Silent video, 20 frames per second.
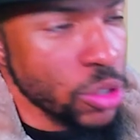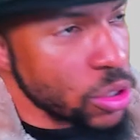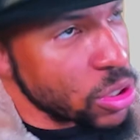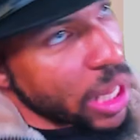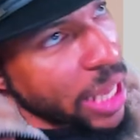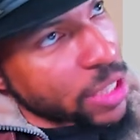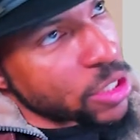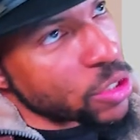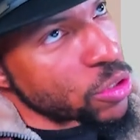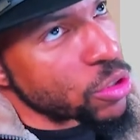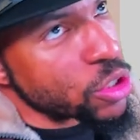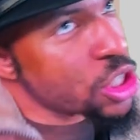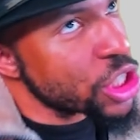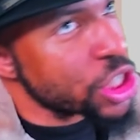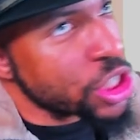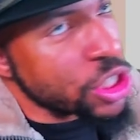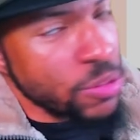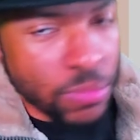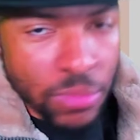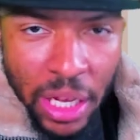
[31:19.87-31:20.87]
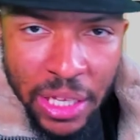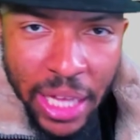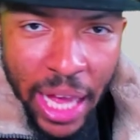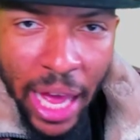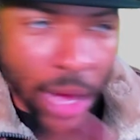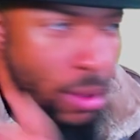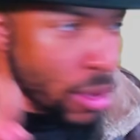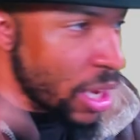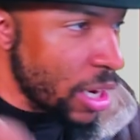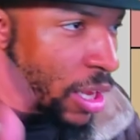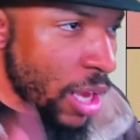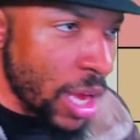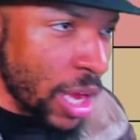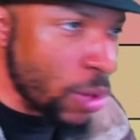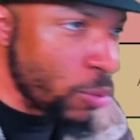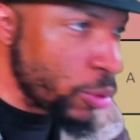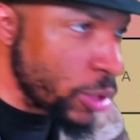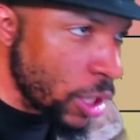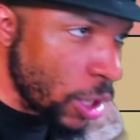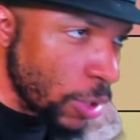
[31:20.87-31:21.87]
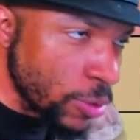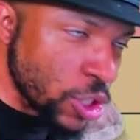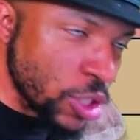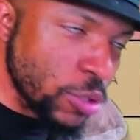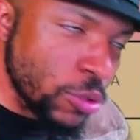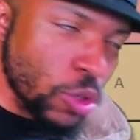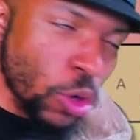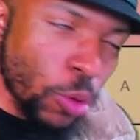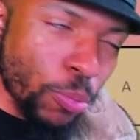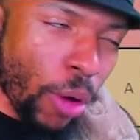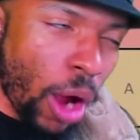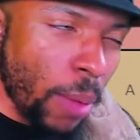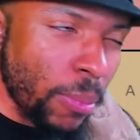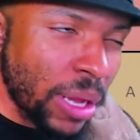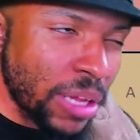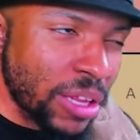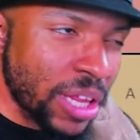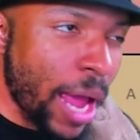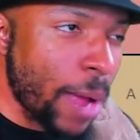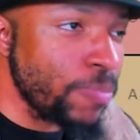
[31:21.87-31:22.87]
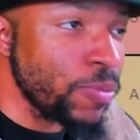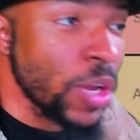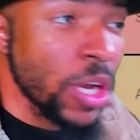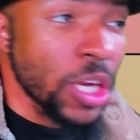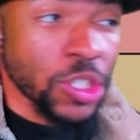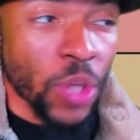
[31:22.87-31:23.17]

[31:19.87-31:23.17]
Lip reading: like that, and it reloads just no problem like that.